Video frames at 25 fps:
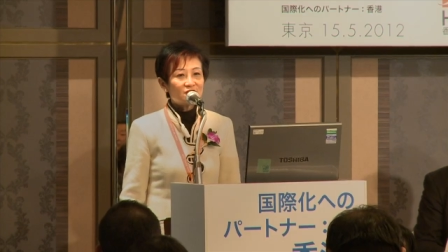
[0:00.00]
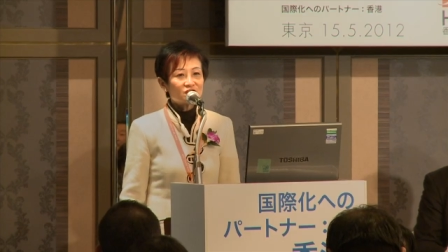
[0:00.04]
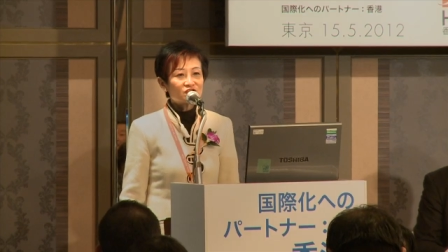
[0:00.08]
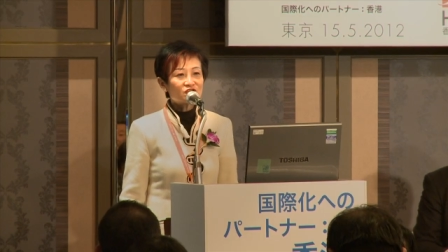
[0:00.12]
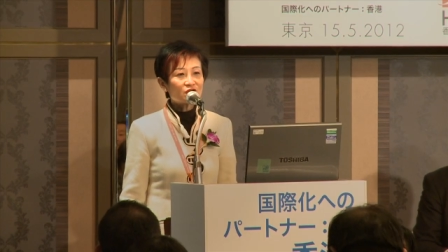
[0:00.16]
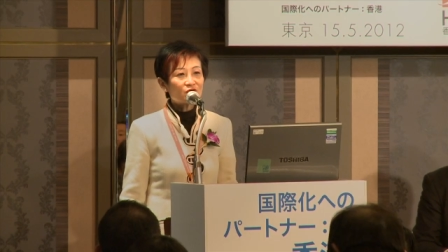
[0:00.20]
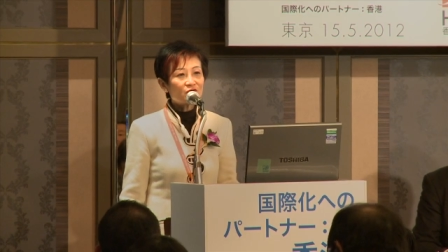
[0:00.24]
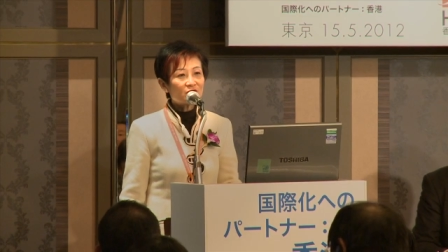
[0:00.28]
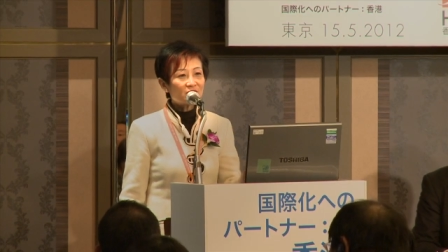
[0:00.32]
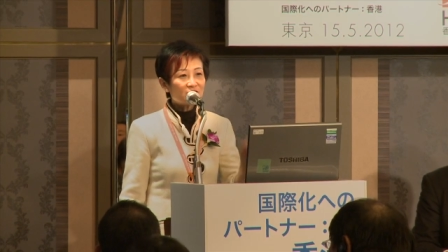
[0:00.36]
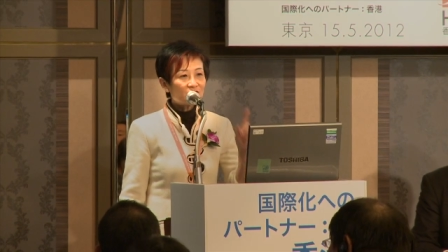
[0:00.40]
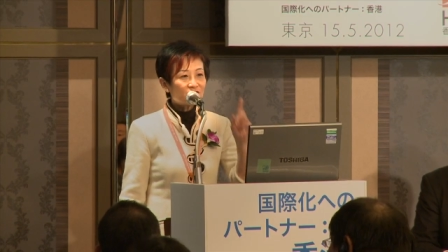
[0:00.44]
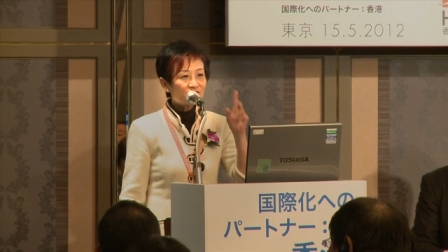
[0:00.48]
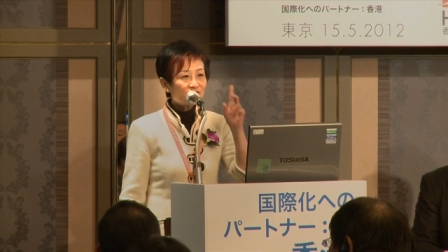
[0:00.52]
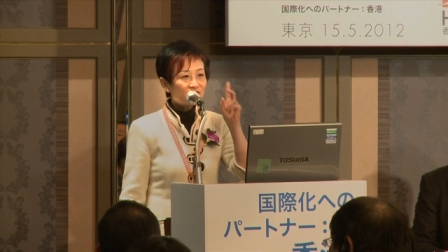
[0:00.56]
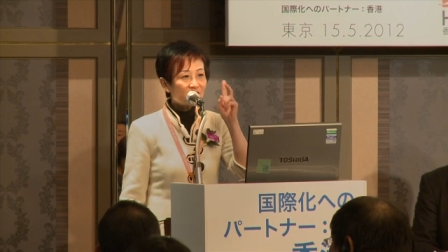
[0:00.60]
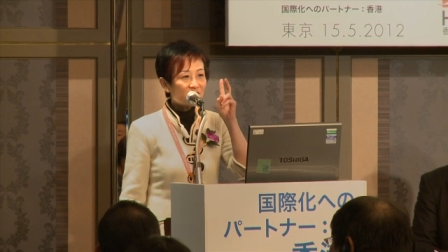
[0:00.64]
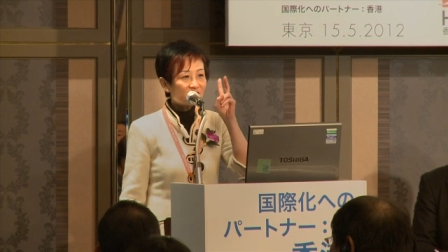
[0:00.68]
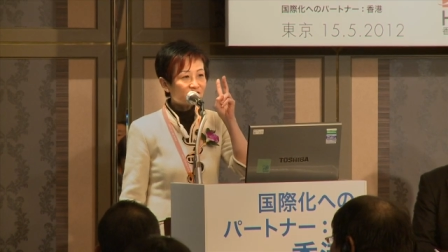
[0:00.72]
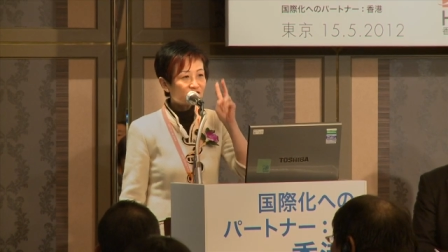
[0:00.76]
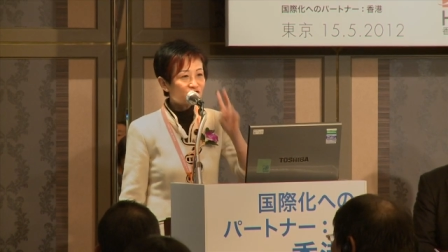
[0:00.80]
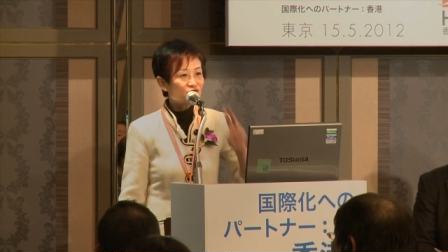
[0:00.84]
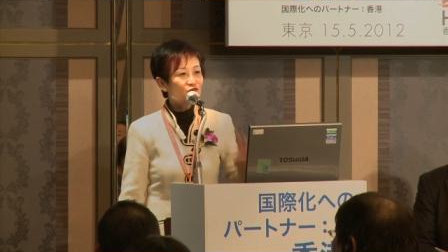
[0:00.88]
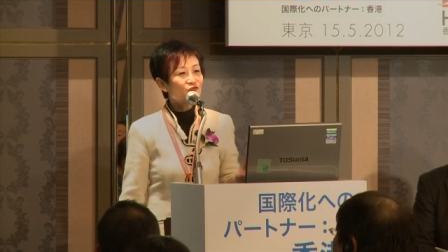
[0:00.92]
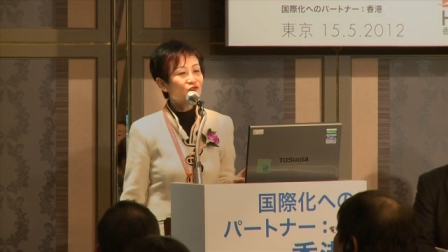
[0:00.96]
So, if you
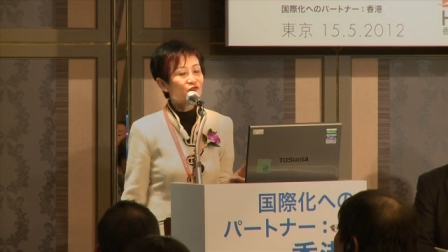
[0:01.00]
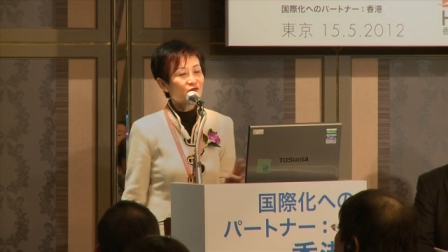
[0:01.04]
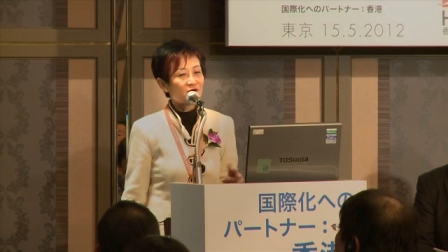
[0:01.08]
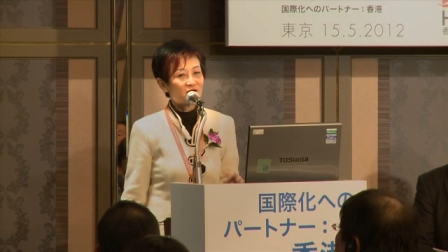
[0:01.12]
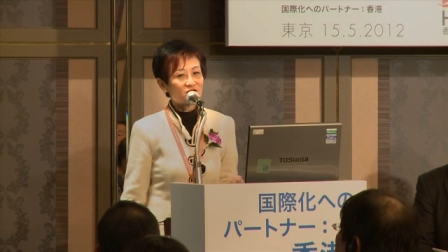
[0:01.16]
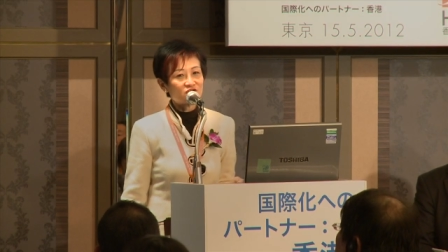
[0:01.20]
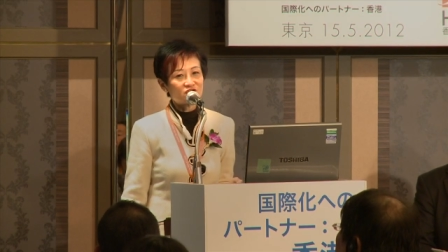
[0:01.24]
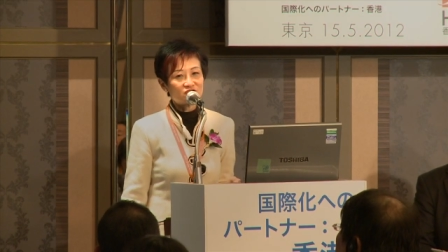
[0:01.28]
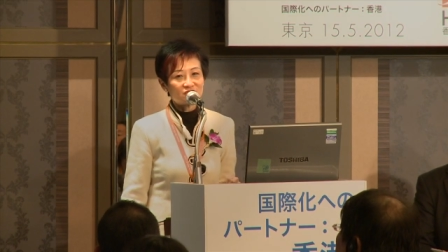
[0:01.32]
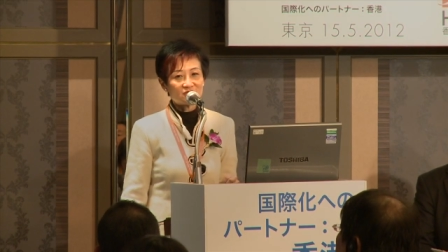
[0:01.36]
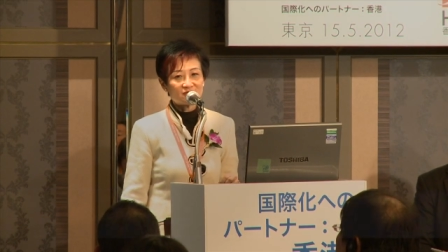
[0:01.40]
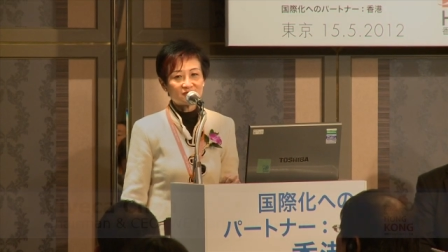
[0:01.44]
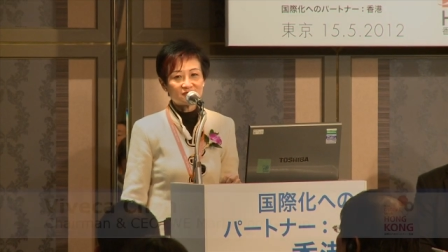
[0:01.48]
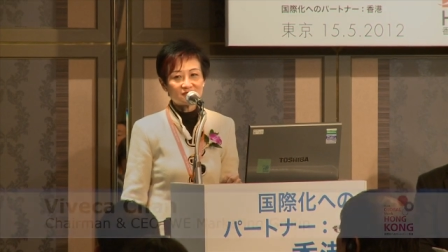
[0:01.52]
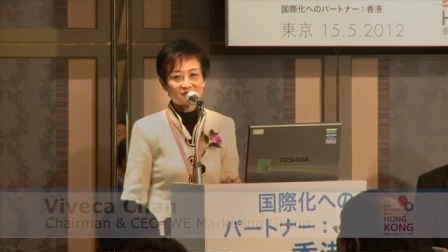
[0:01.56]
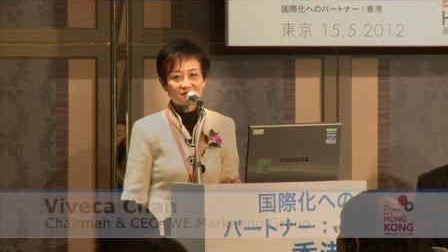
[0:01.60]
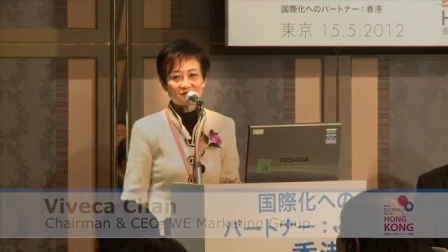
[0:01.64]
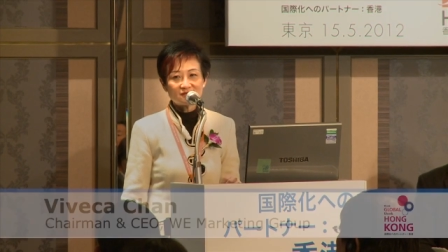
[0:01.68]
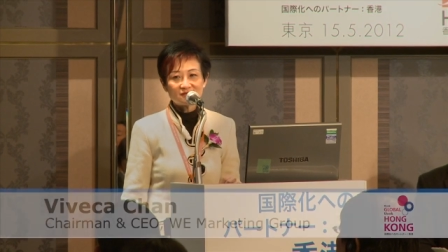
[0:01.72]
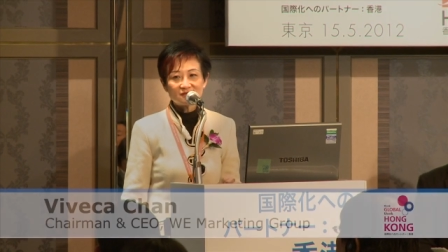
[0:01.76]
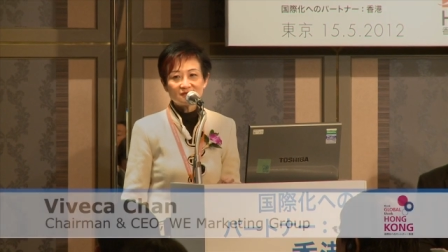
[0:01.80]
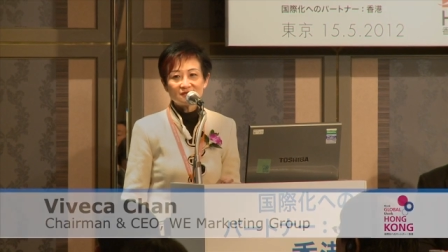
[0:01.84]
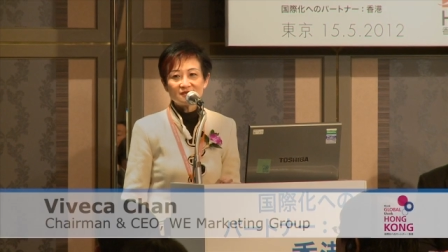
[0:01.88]
have two questions,